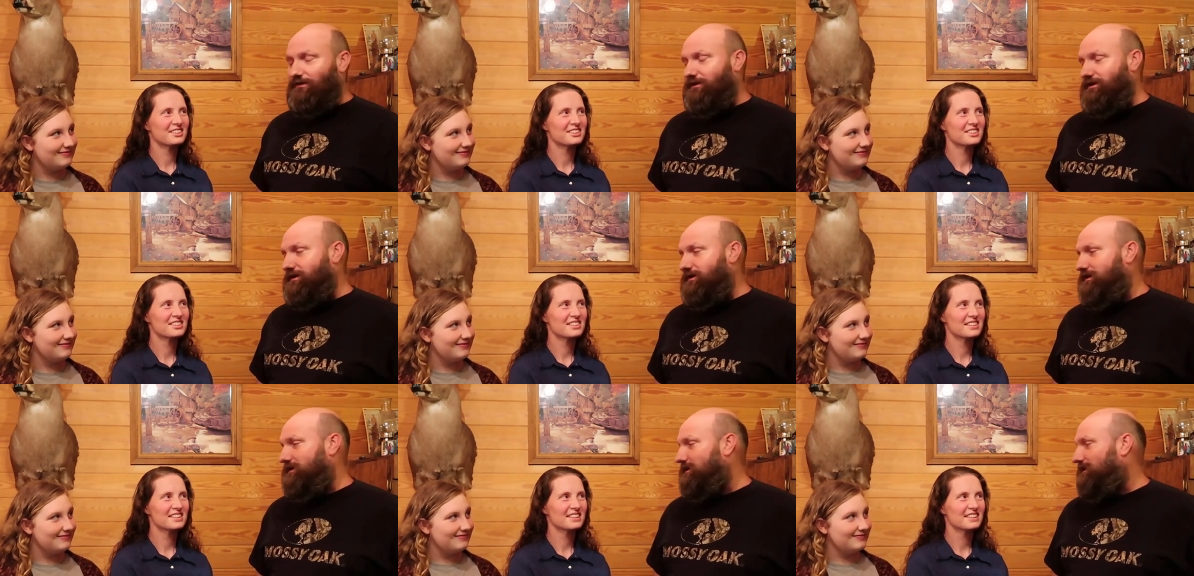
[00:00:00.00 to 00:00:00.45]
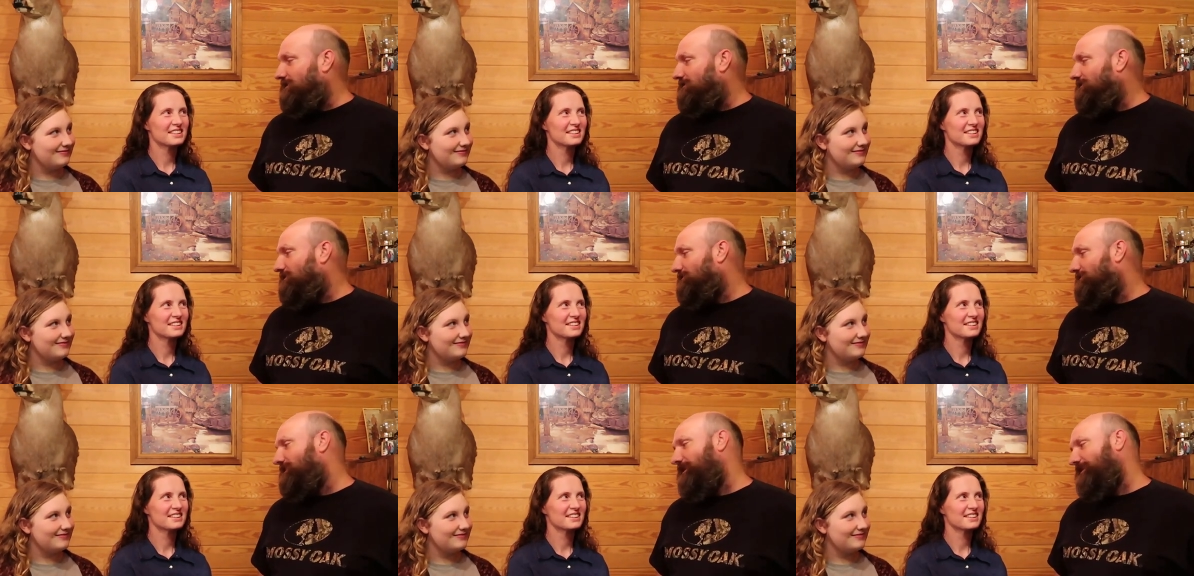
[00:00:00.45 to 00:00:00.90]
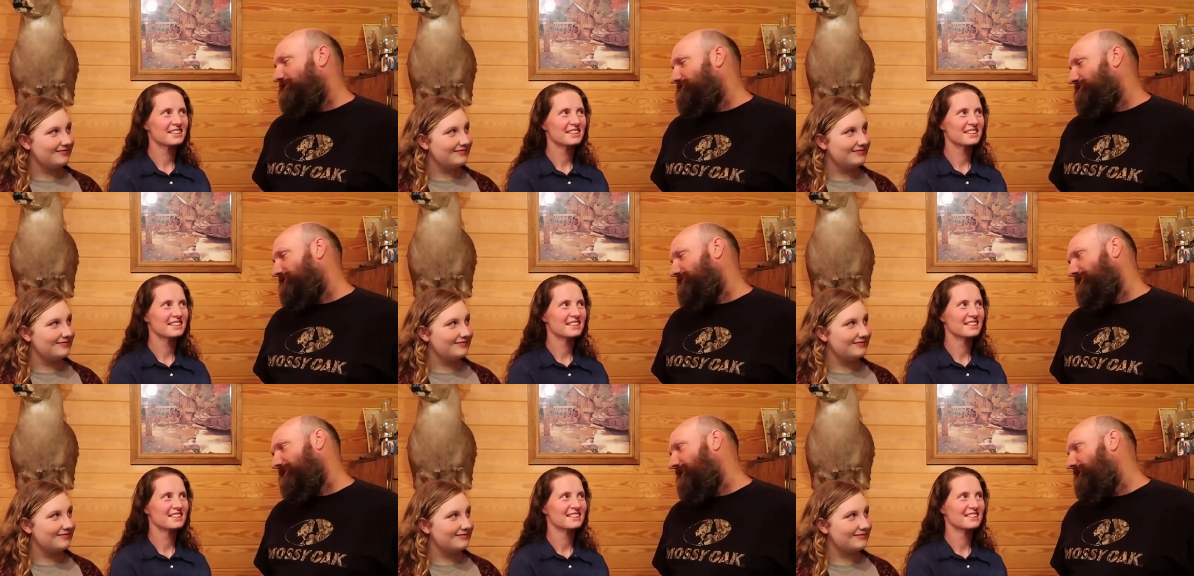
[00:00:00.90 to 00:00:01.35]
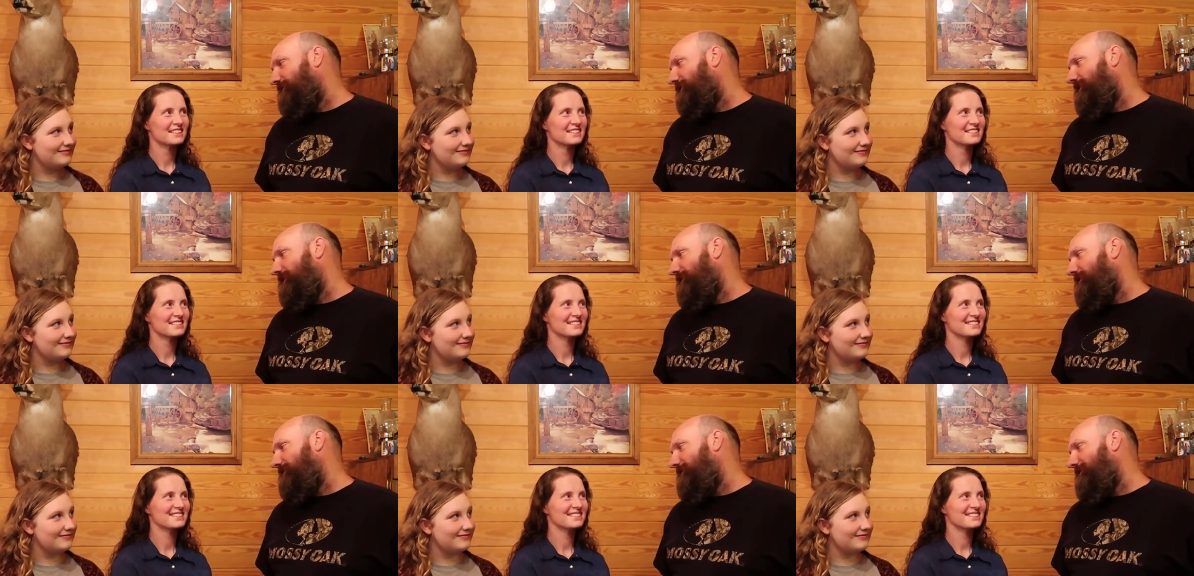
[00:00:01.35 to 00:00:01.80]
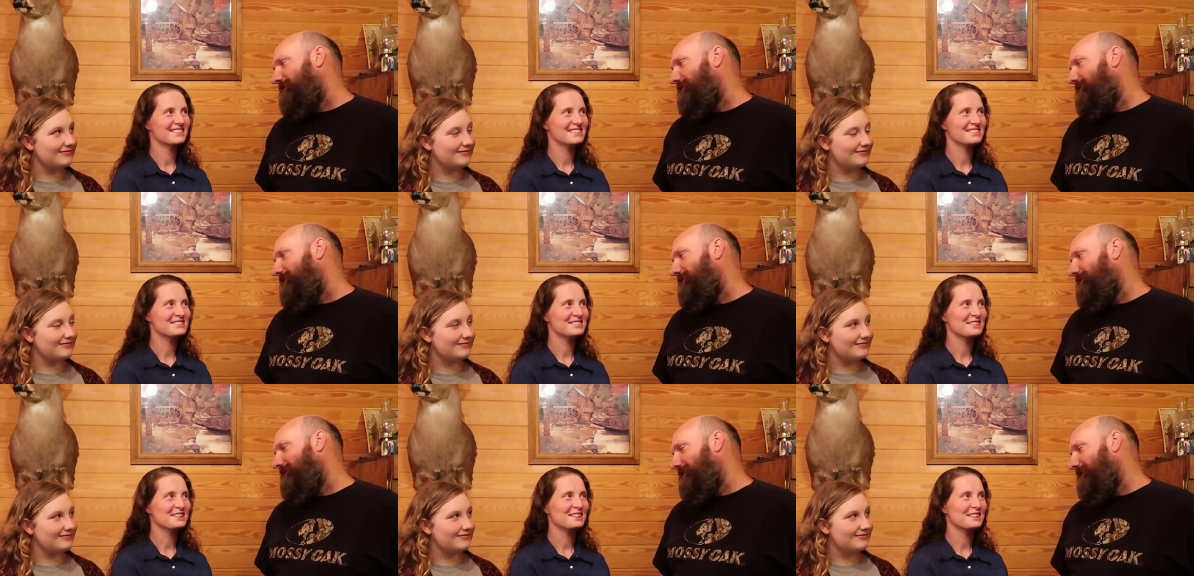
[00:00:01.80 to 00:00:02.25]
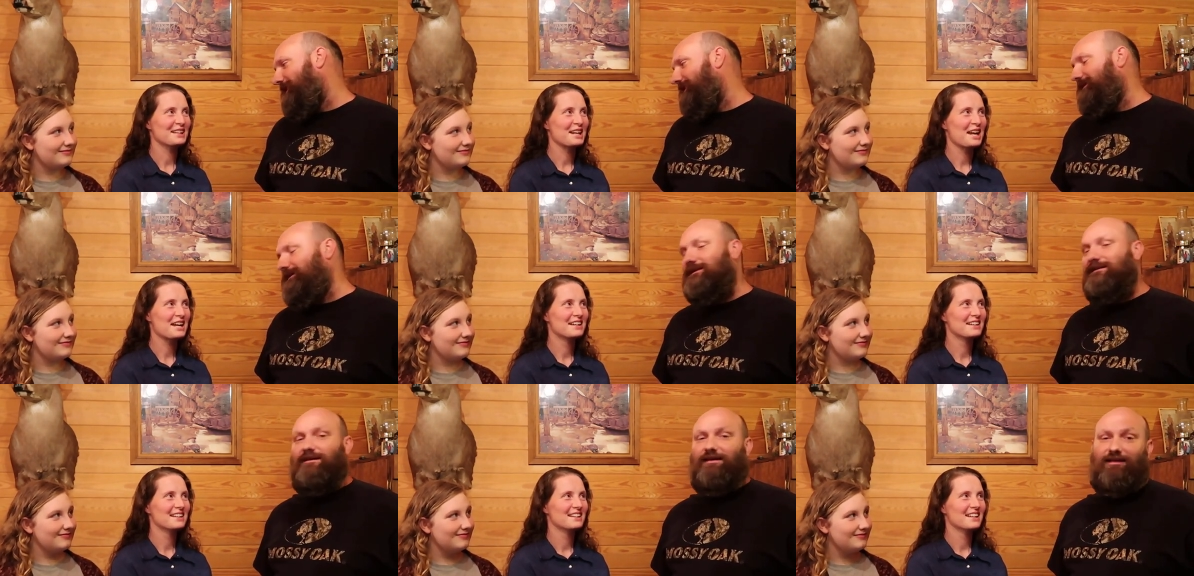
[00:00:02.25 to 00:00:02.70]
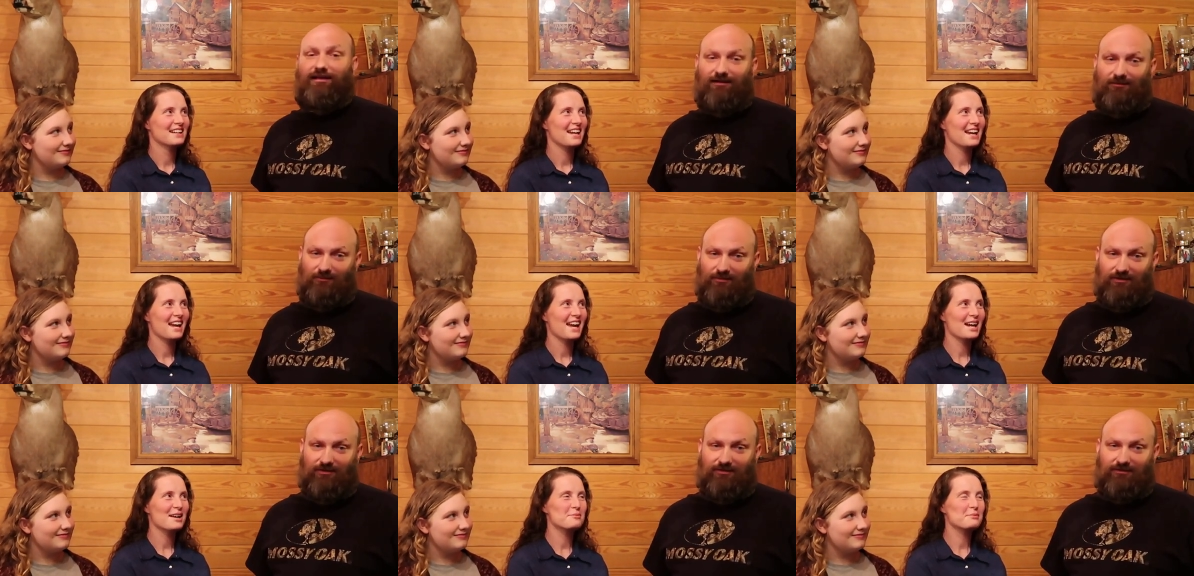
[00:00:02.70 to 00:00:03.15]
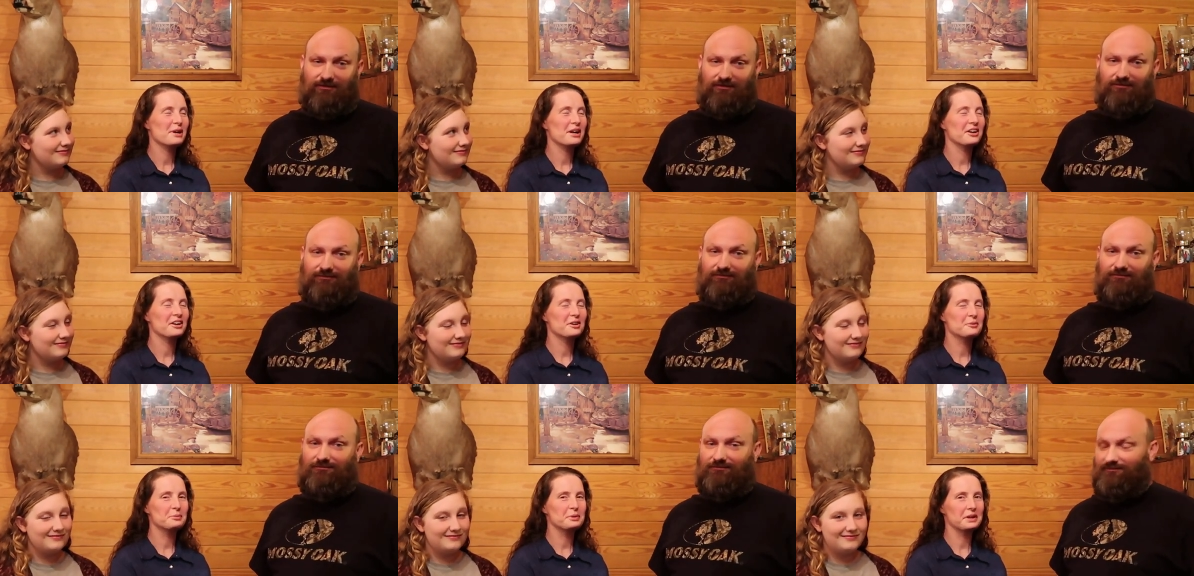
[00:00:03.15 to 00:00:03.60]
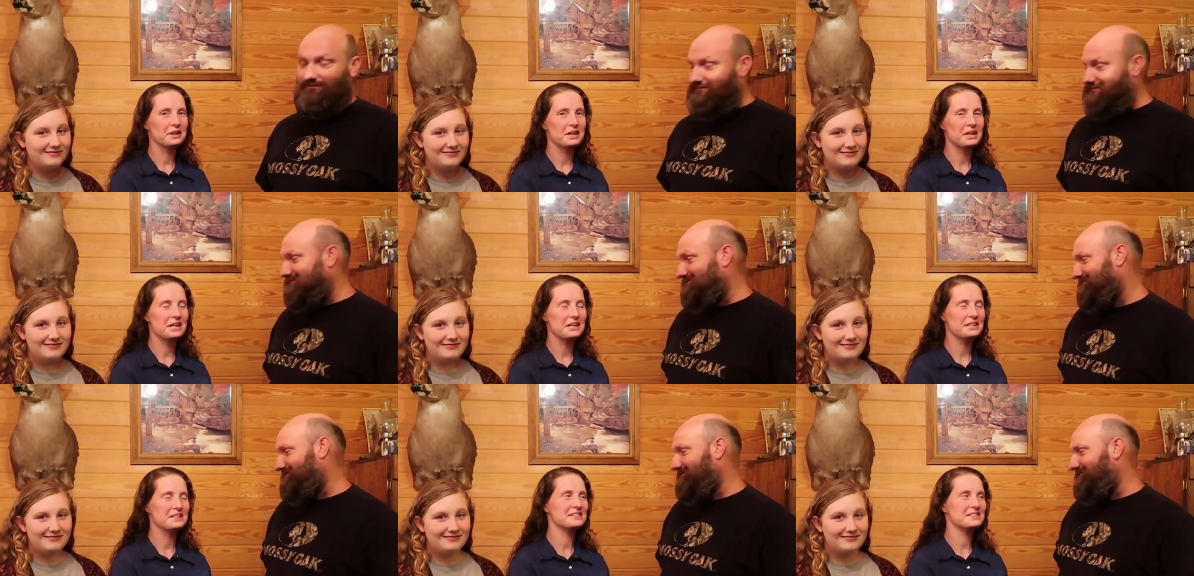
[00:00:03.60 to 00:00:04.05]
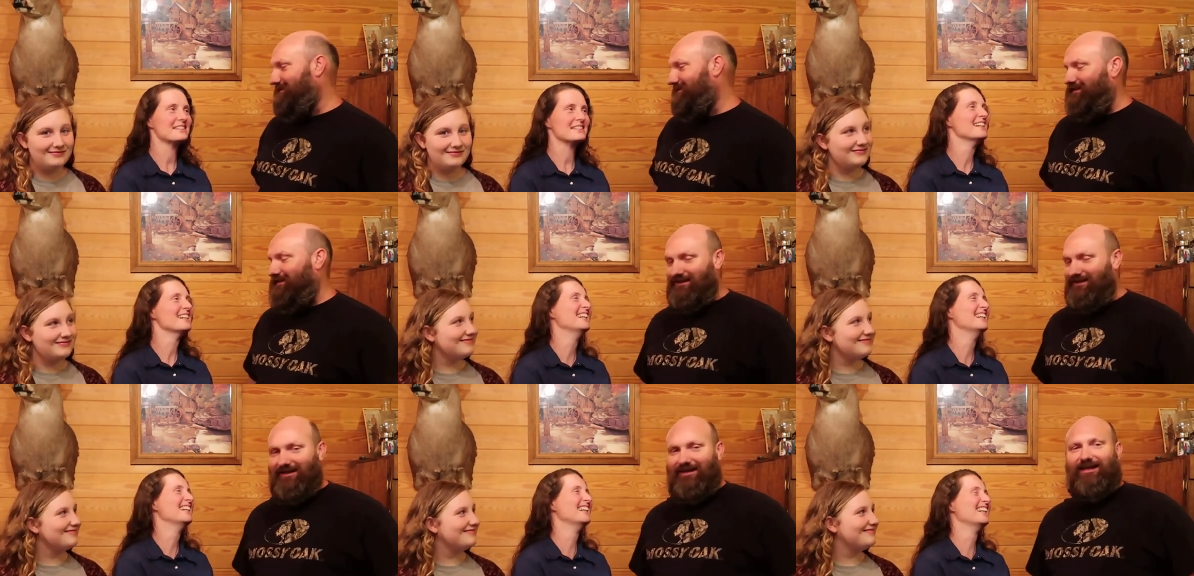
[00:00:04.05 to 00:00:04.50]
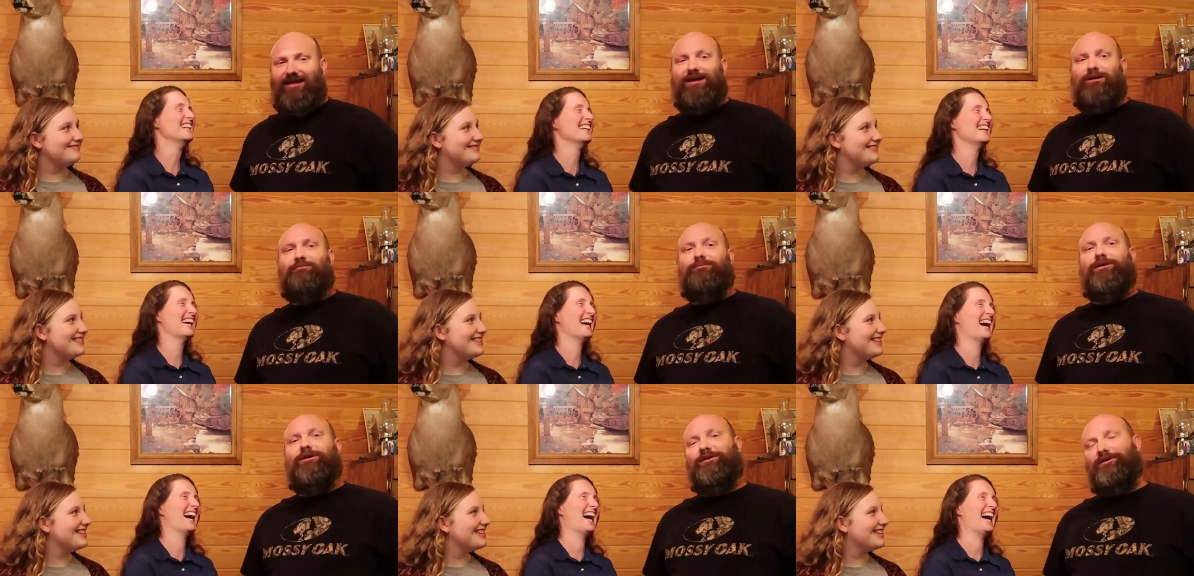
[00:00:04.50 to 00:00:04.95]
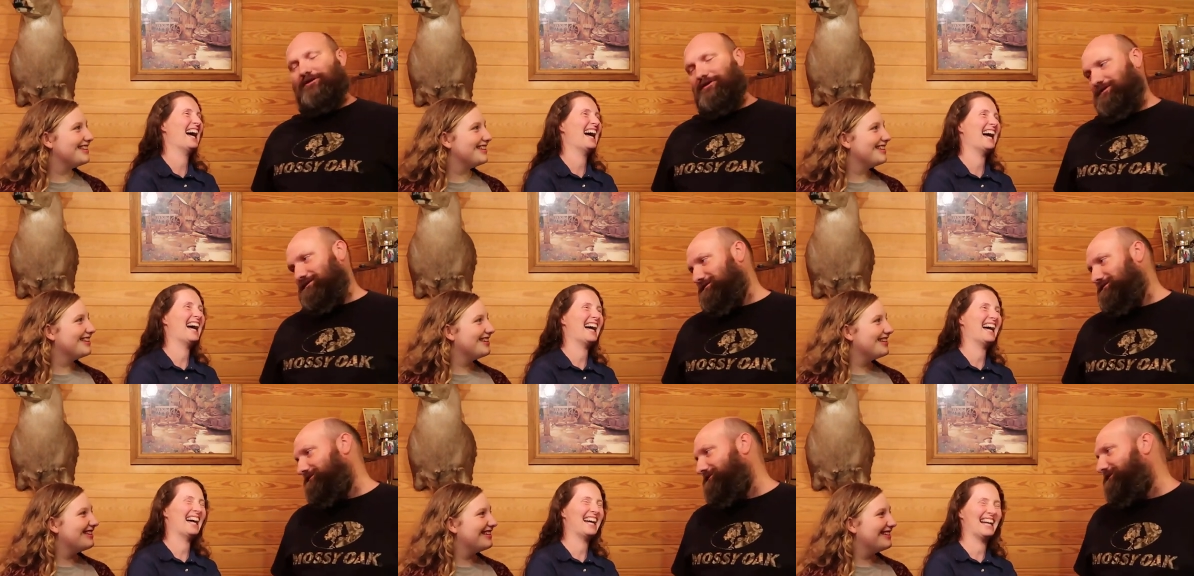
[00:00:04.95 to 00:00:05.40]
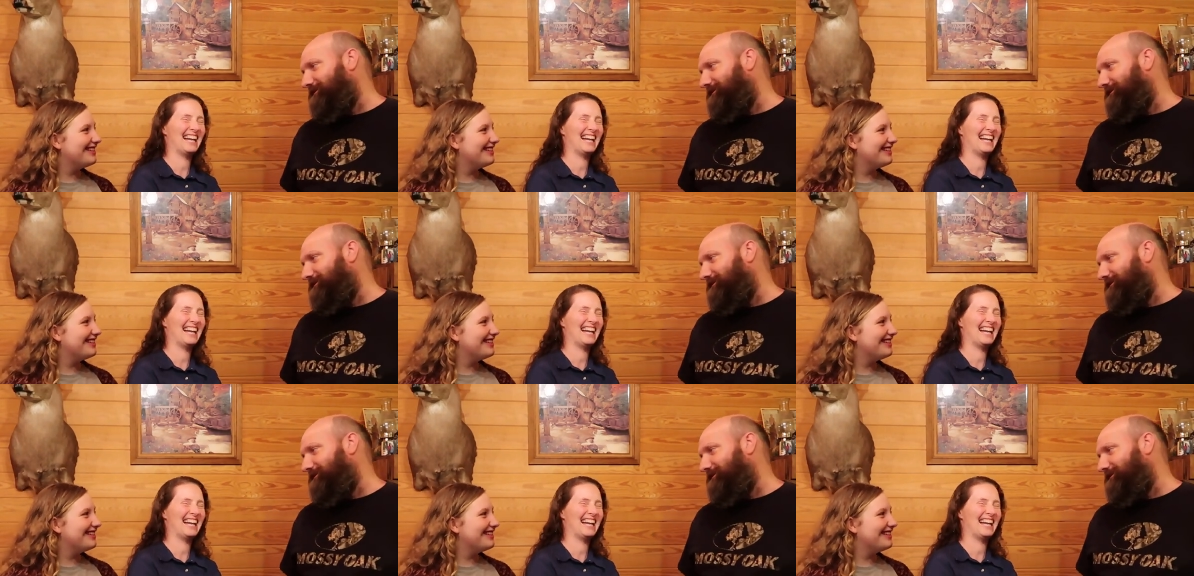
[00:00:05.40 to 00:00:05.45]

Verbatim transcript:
Speaker 1: and I told Tasha, so I, I I
Speaker 2: need a hamburger. Hamburger, please.
Speaker 1: Hamburger.